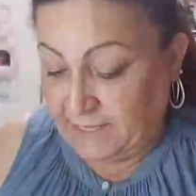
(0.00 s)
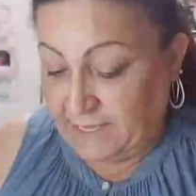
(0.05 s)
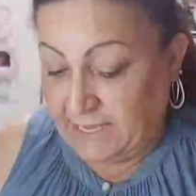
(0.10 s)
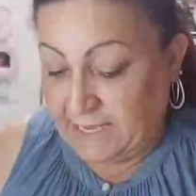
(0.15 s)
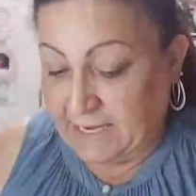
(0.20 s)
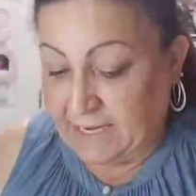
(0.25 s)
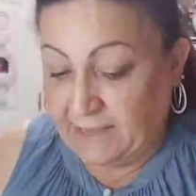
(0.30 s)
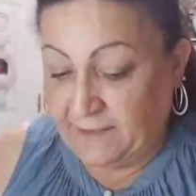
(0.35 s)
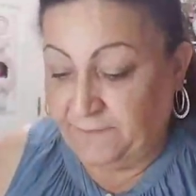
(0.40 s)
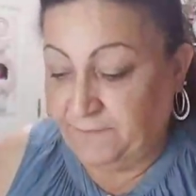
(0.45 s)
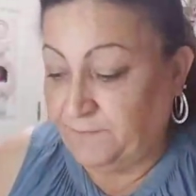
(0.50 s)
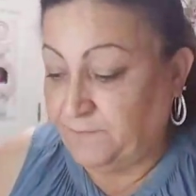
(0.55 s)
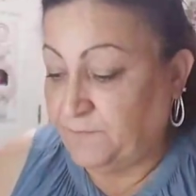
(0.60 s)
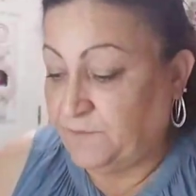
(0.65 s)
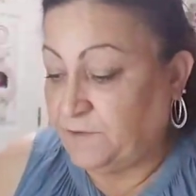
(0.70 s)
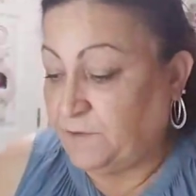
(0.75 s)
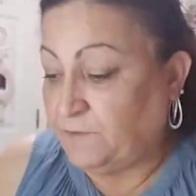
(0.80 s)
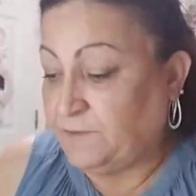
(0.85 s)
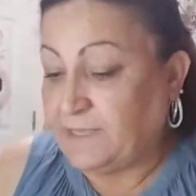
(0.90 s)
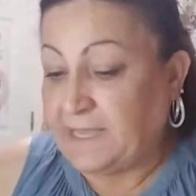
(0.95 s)
And
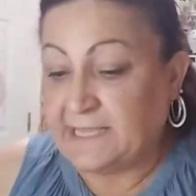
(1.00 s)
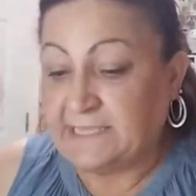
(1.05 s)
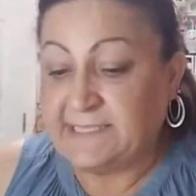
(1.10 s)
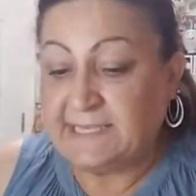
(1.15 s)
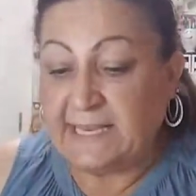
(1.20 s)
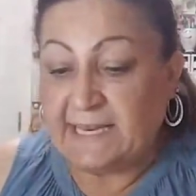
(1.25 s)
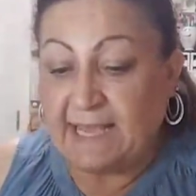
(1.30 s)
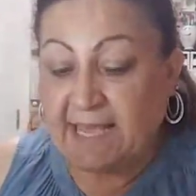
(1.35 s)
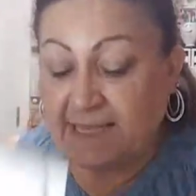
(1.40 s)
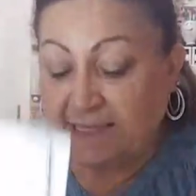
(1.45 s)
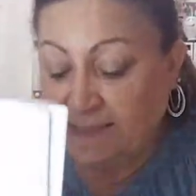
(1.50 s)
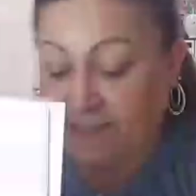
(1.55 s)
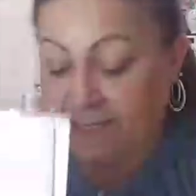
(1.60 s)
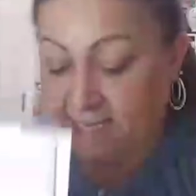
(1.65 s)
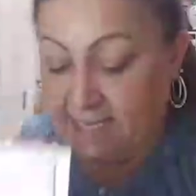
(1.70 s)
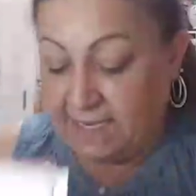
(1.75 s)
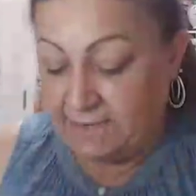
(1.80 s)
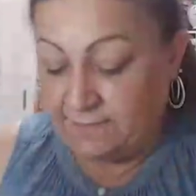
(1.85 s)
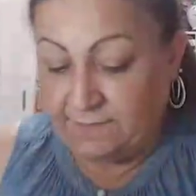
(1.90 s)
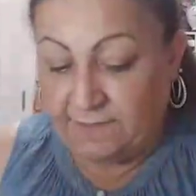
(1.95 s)
so that's the last
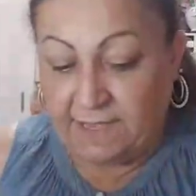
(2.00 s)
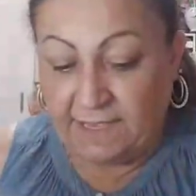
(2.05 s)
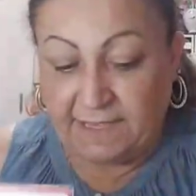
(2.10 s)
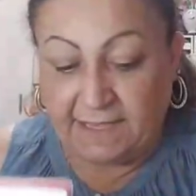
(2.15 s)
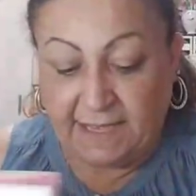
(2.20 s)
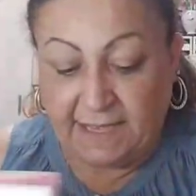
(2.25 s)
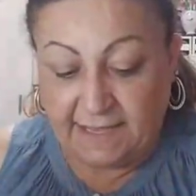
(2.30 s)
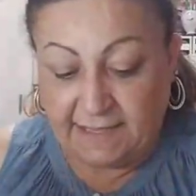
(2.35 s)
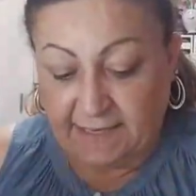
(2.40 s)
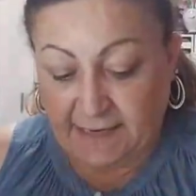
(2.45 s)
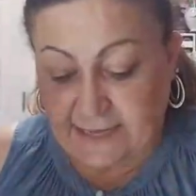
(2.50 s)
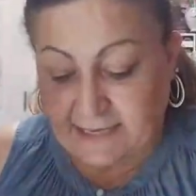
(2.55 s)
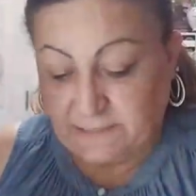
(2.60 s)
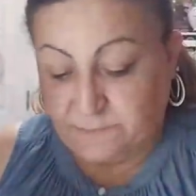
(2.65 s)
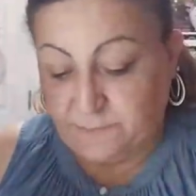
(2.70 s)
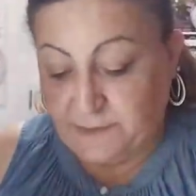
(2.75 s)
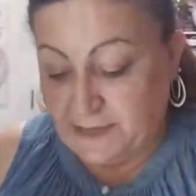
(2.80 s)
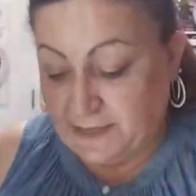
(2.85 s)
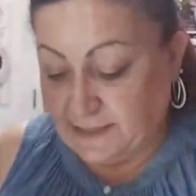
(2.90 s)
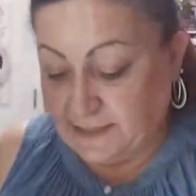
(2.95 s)
thing I got, the
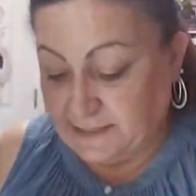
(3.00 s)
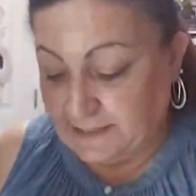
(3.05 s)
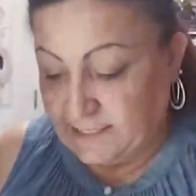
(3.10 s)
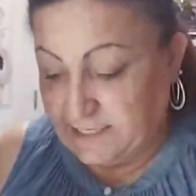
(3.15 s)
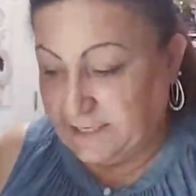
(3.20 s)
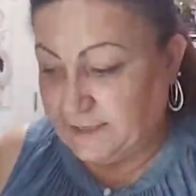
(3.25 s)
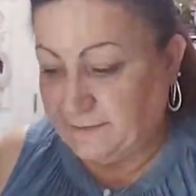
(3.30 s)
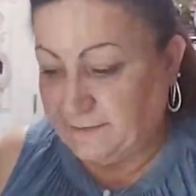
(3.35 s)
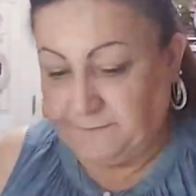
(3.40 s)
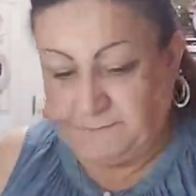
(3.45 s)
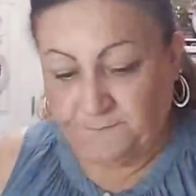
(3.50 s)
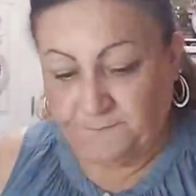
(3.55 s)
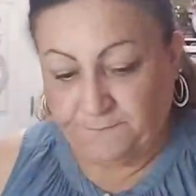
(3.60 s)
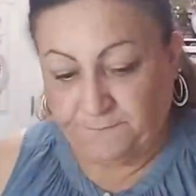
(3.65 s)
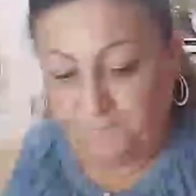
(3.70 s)
last magazine.